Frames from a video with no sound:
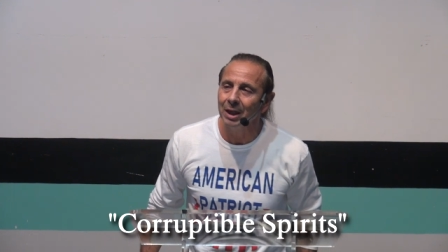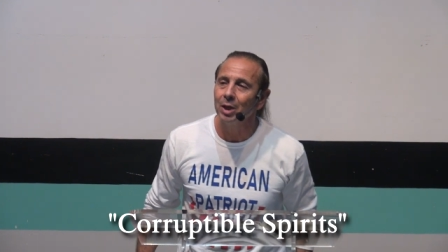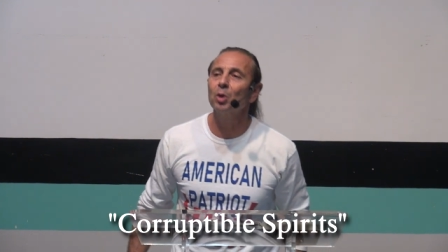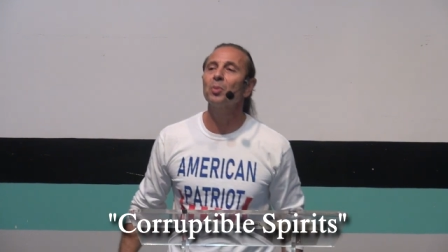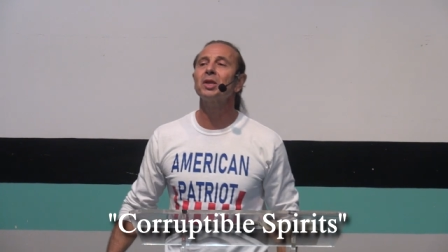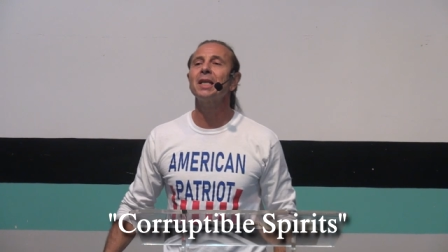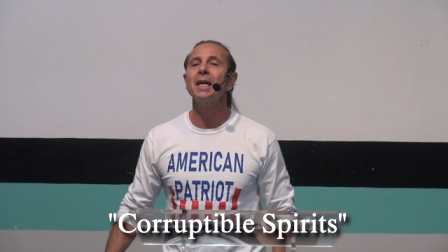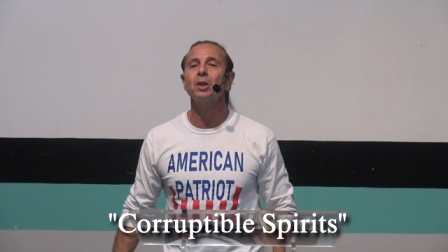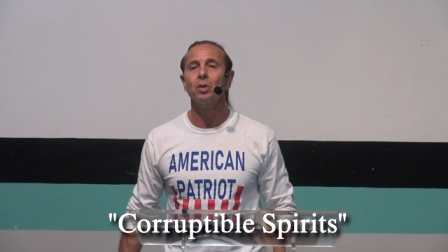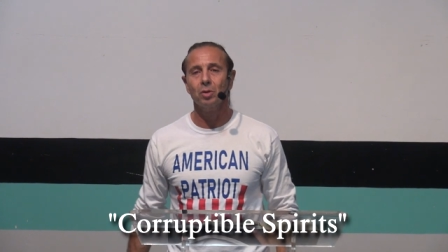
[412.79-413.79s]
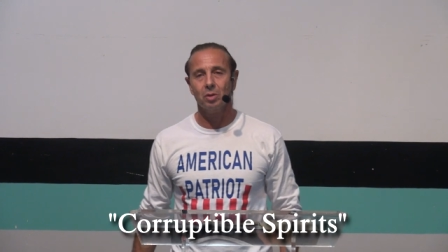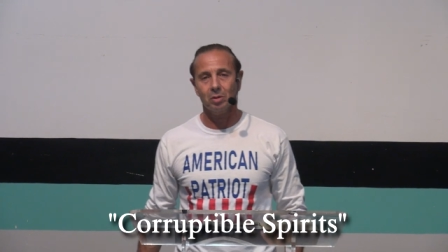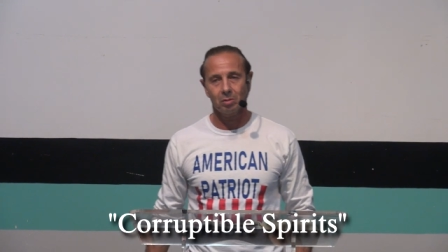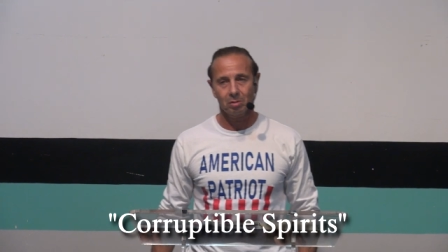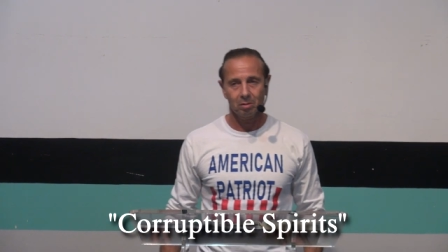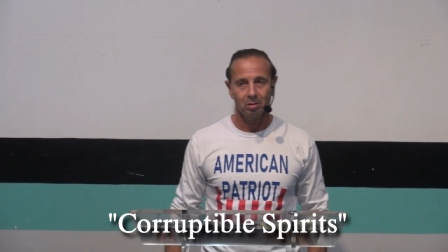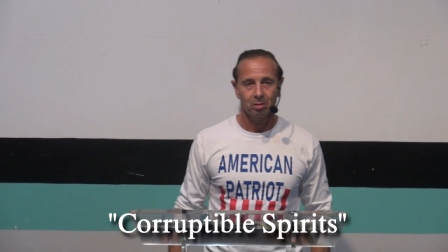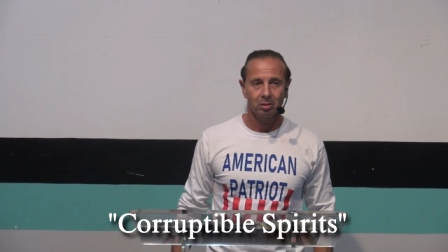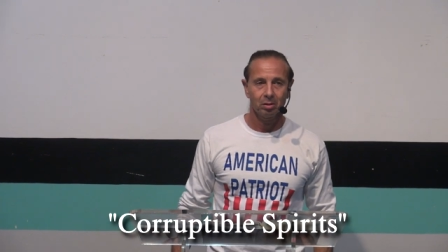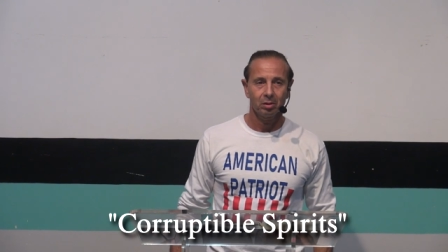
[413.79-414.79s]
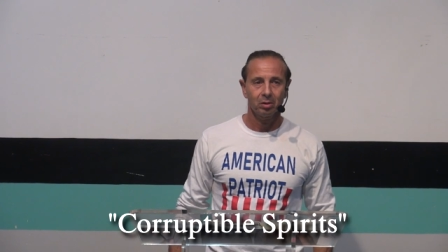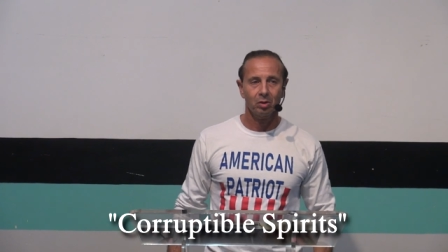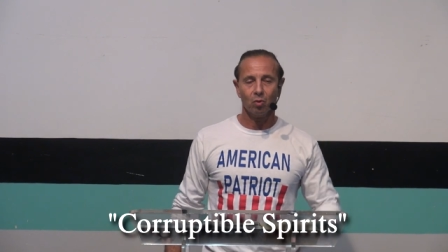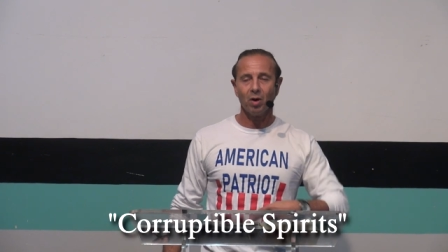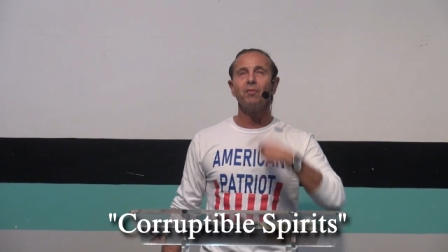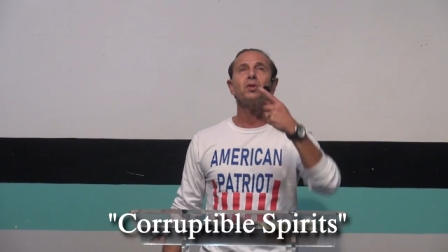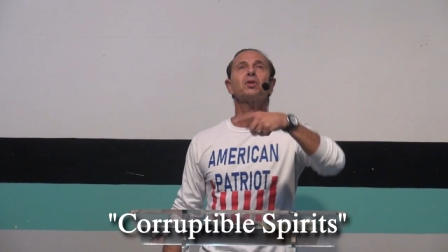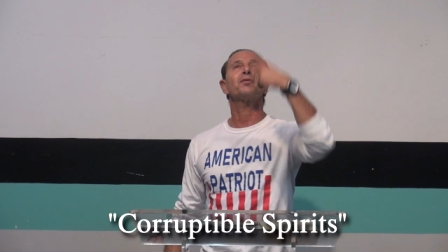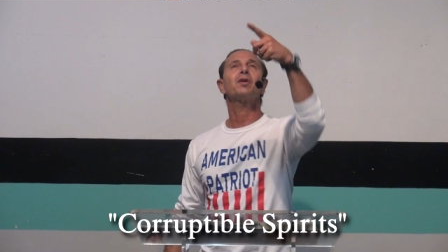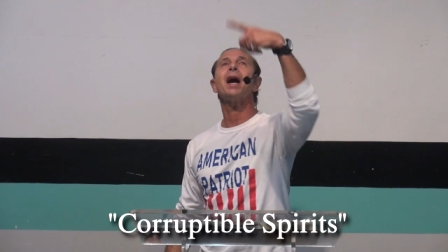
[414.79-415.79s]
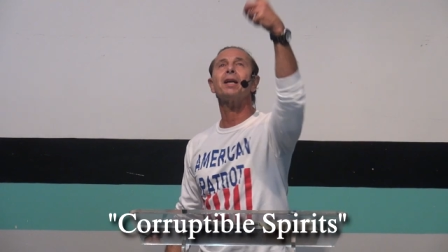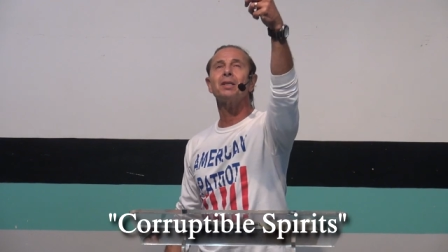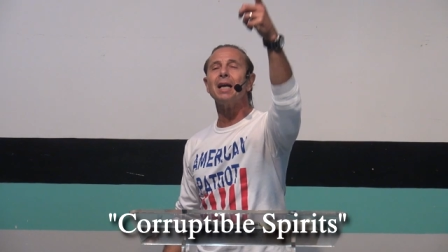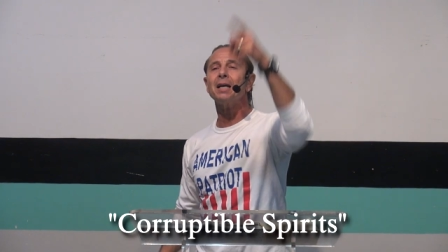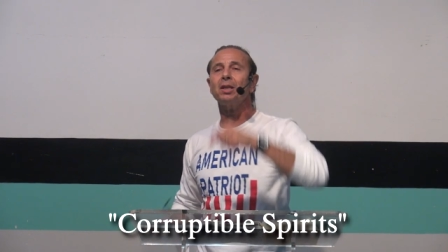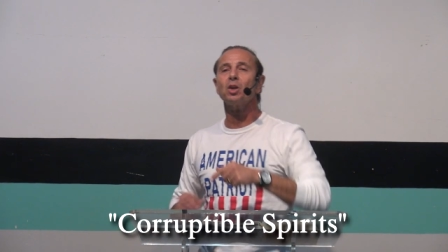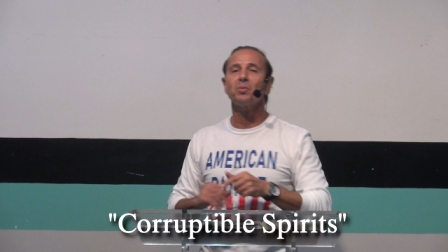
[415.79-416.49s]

They're pretenders. The reverence of God is not there